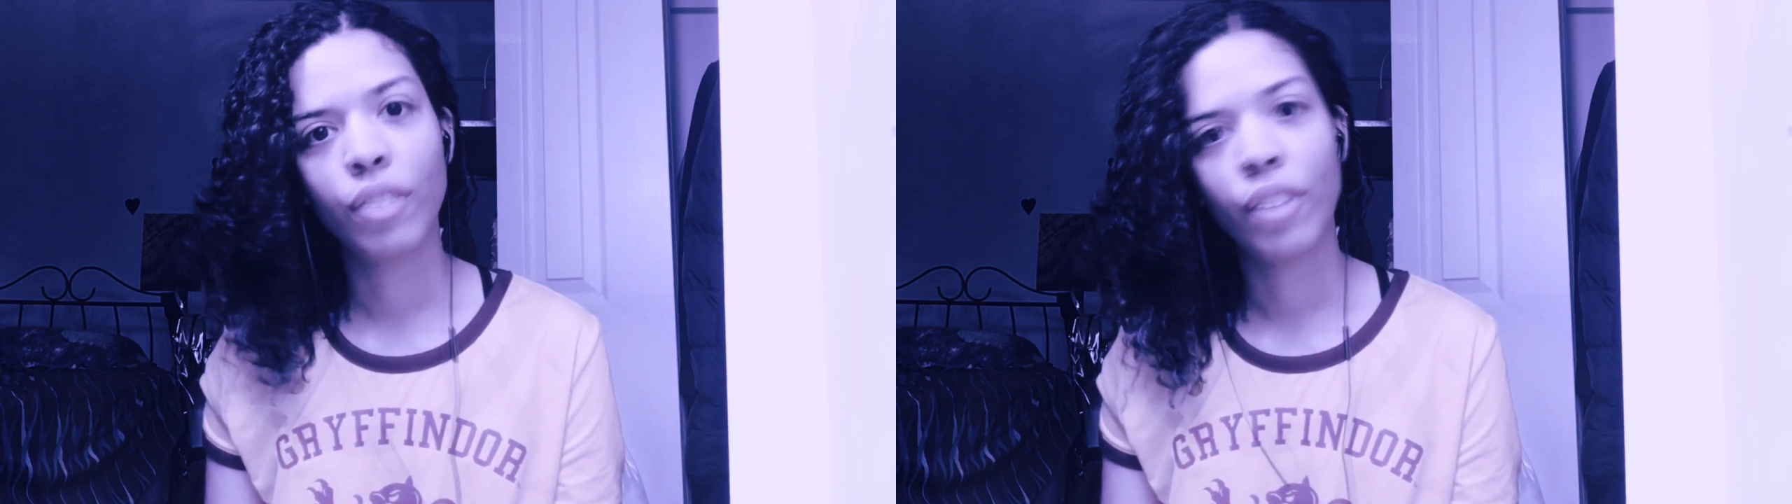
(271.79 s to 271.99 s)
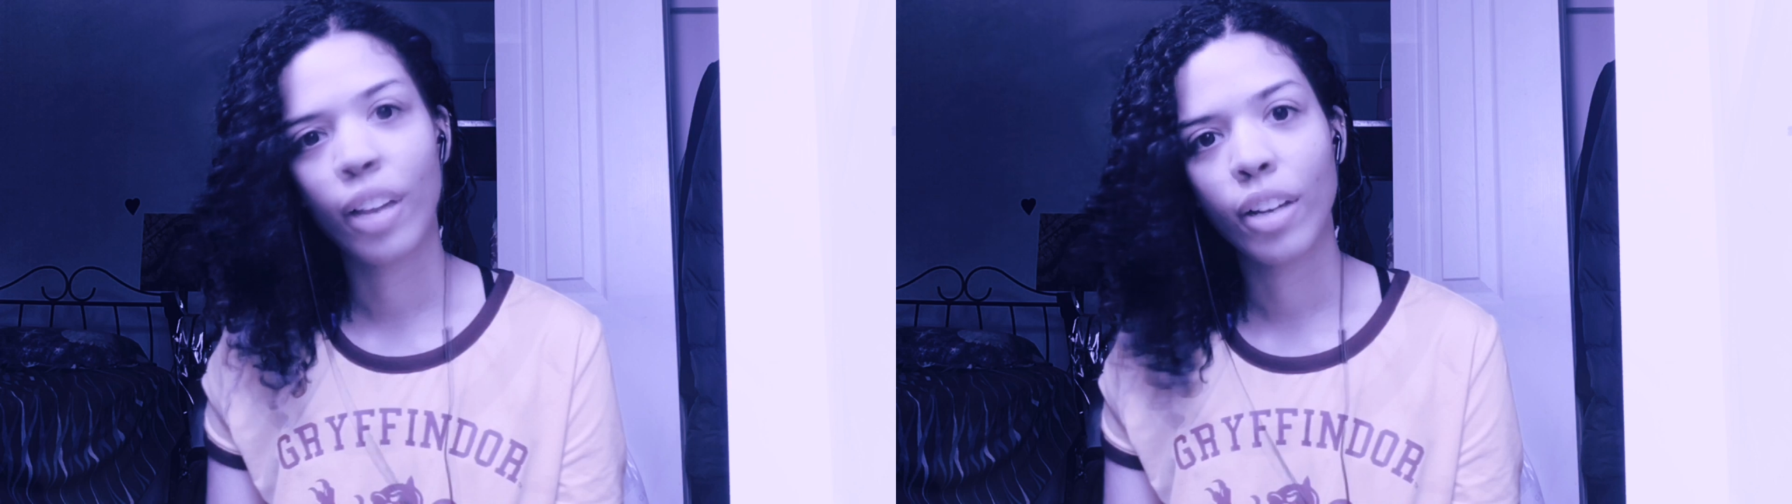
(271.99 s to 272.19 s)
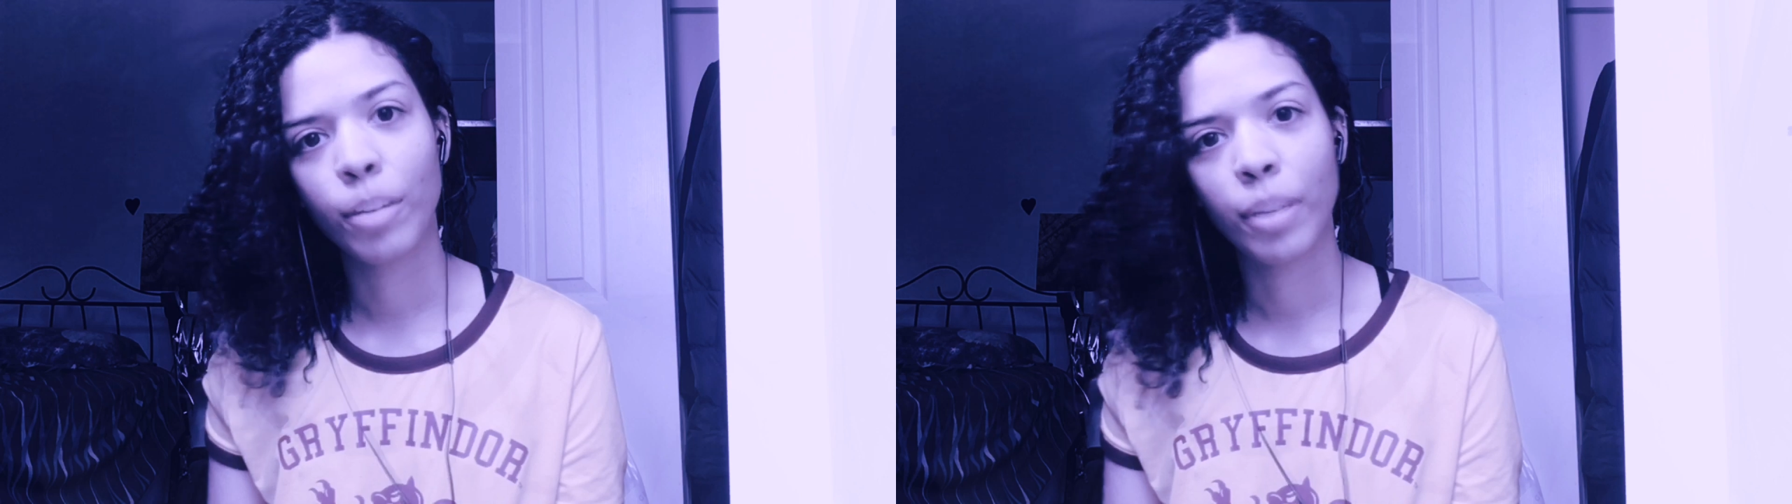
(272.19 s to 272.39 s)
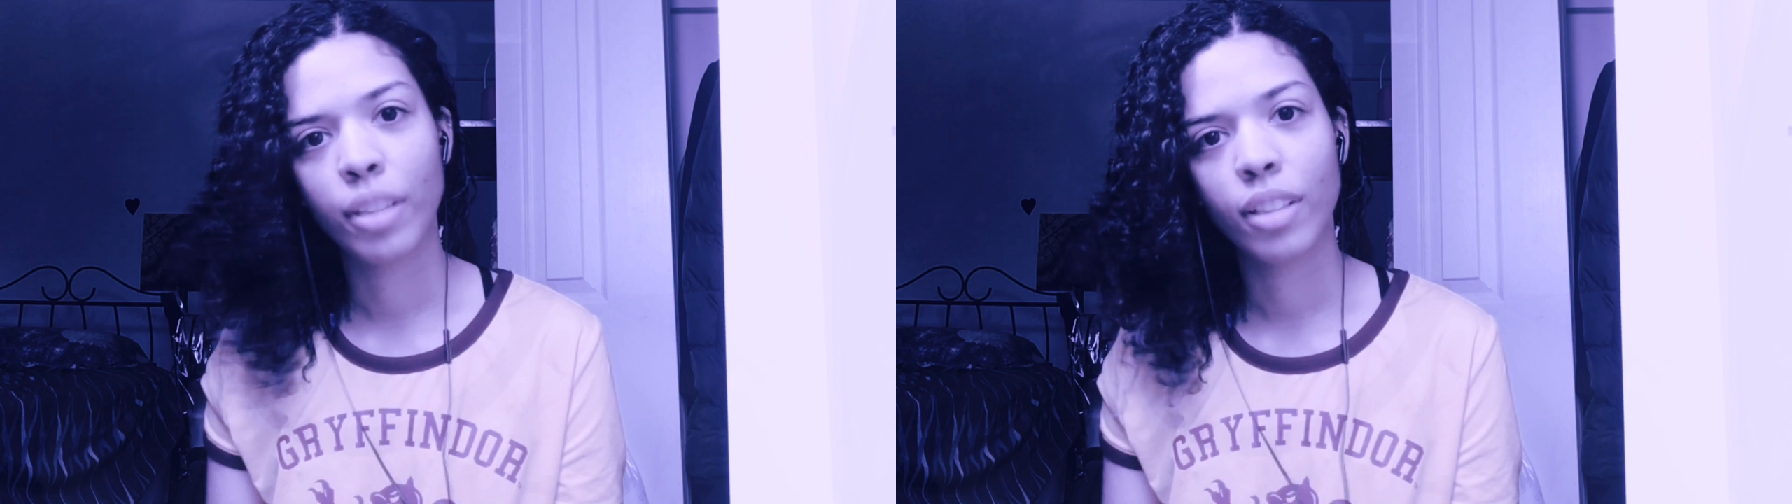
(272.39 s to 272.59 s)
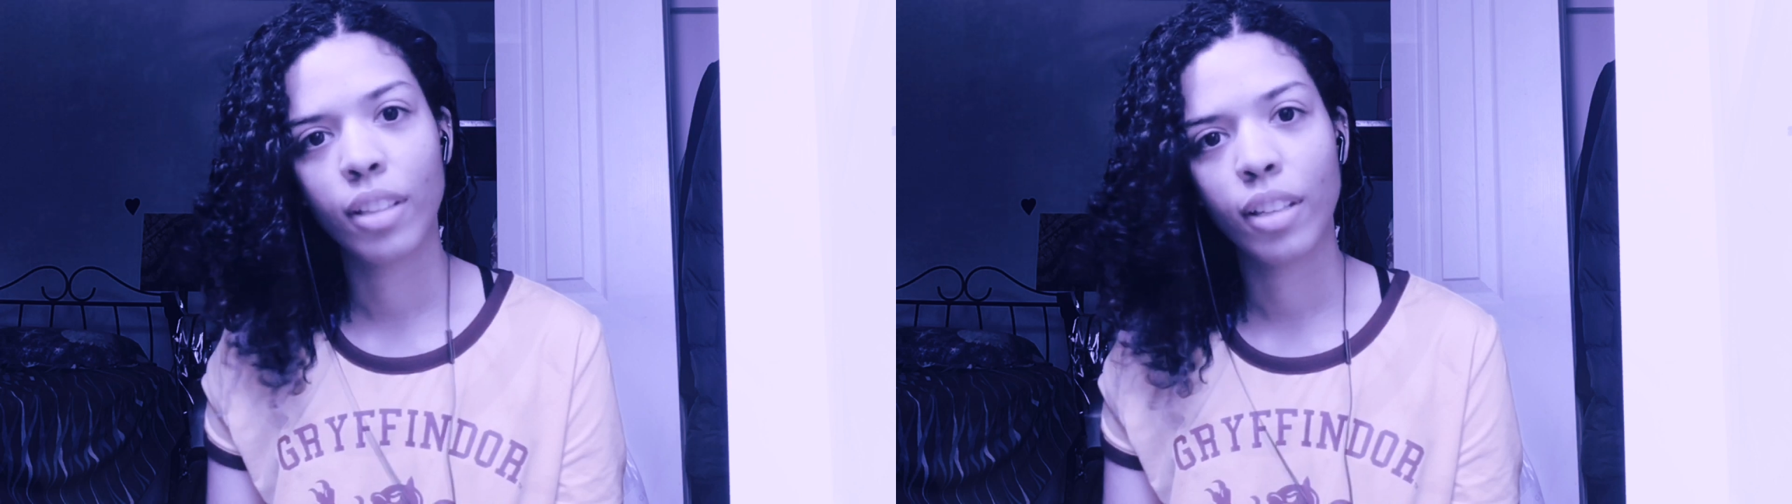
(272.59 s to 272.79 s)
fired
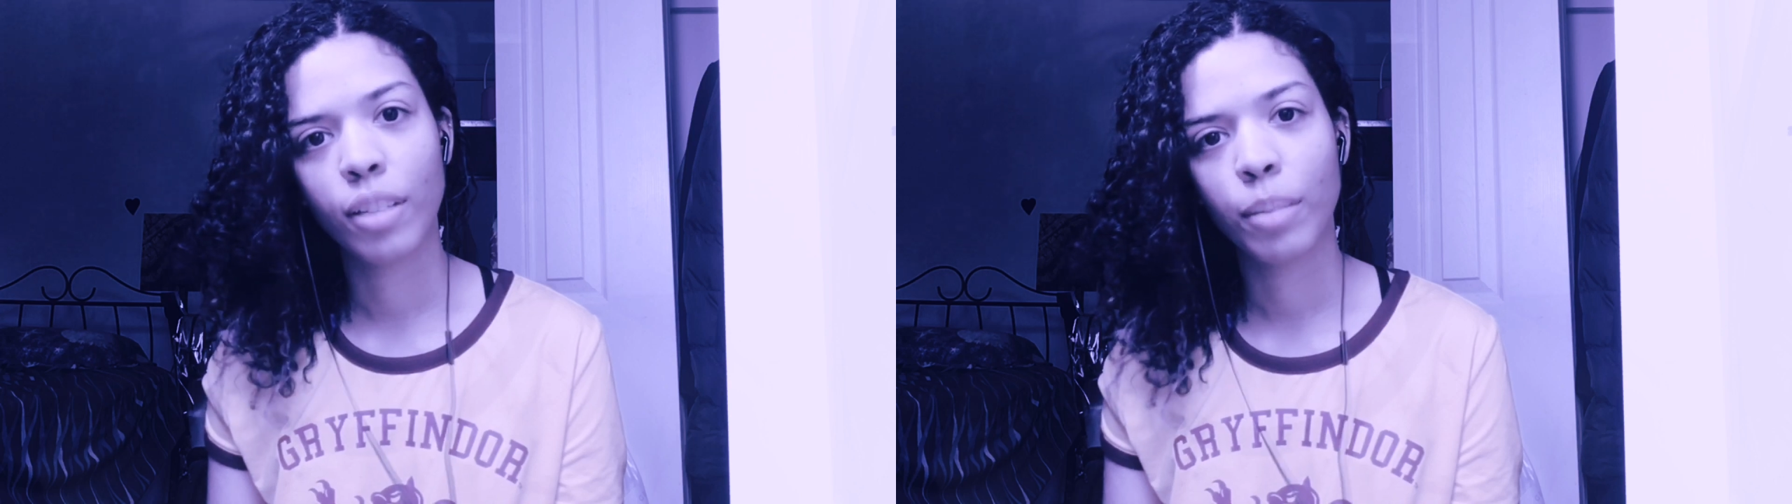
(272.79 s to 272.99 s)
basically